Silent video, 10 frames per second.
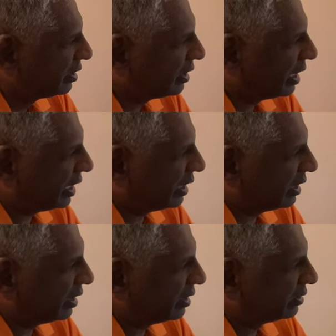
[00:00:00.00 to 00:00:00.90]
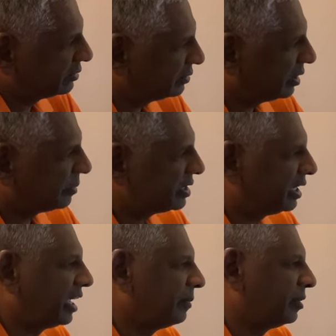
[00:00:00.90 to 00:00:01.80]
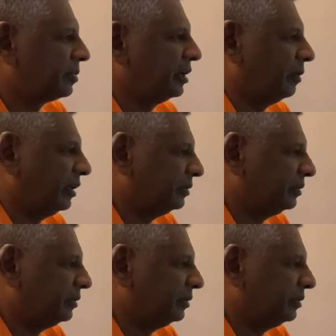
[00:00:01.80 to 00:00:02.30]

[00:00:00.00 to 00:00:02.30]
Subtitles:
And I must say, it came out pretty well.